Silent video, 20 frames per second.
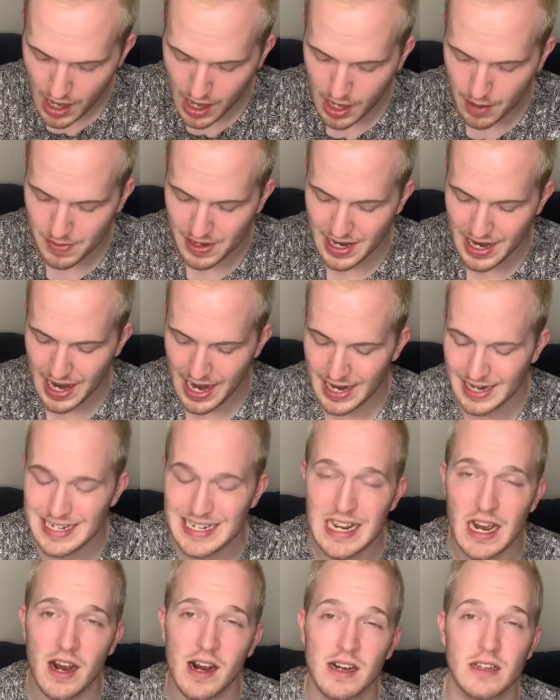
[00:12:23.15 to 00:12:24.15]
and an
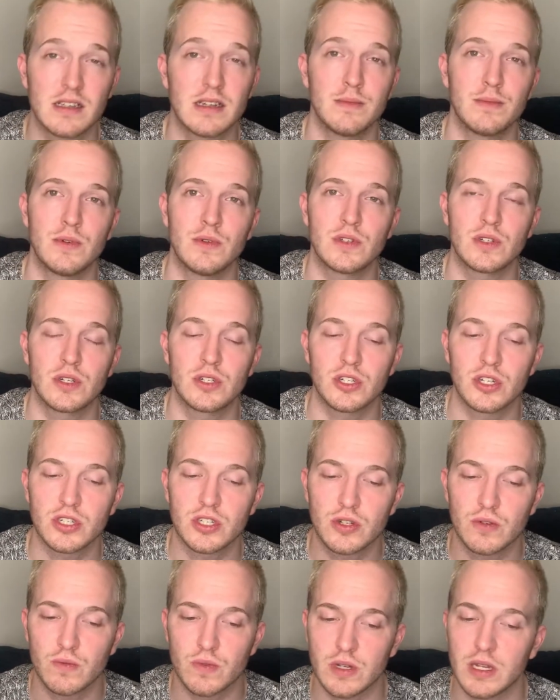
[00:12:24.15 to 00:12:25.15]
antioxidant booster
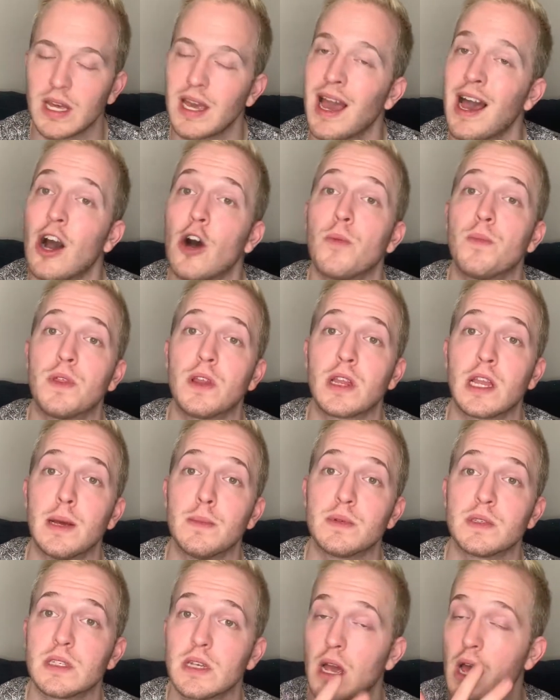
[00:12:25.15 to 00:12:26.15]
just to really help the
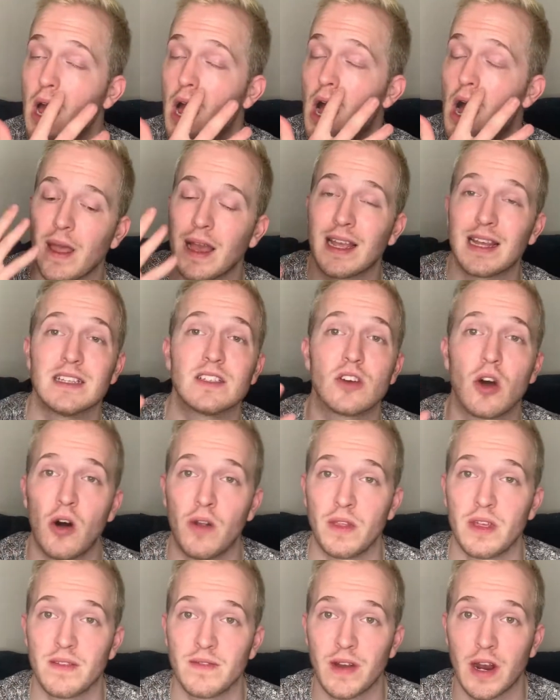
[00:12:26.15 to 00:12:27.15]
lips against
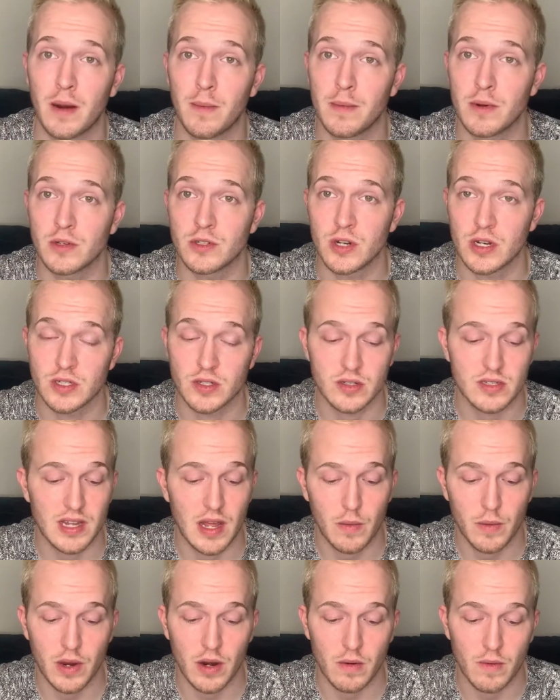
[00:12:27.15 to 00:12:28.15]
all the environmental stressors
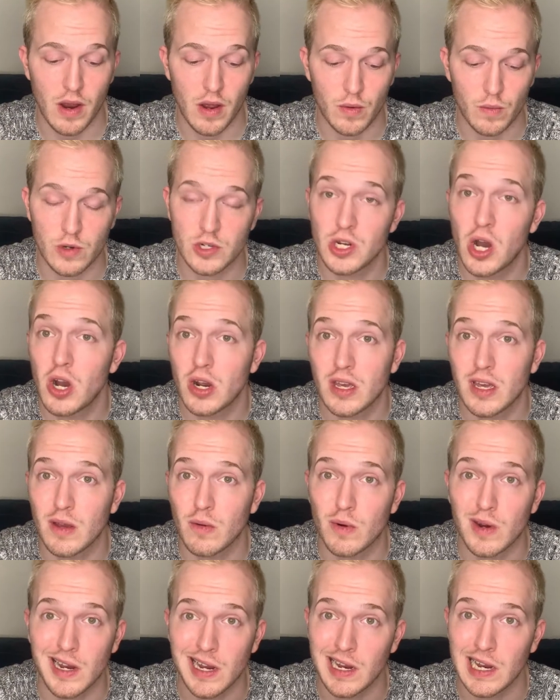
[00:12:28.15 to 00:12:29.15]
that we are around. We're
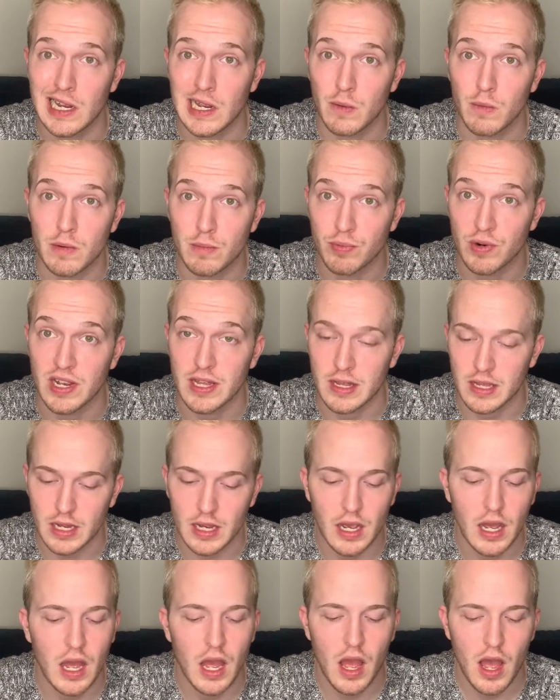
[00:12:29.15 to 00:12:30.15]
talking, we're eating, we're
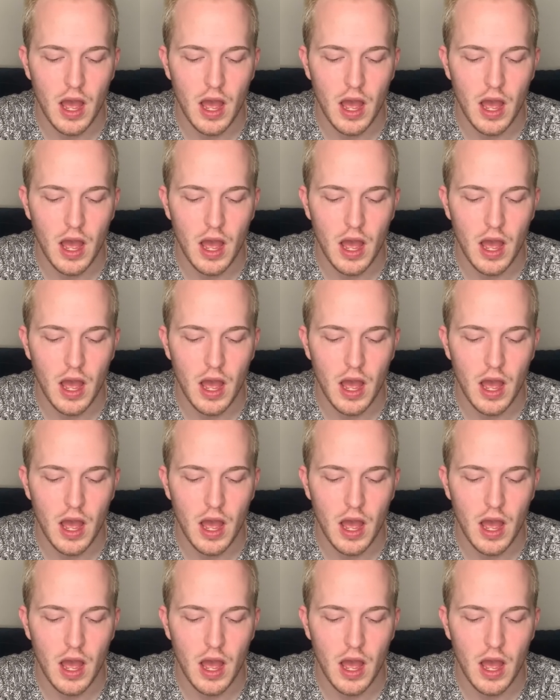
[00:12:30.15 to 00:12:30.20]
breathing.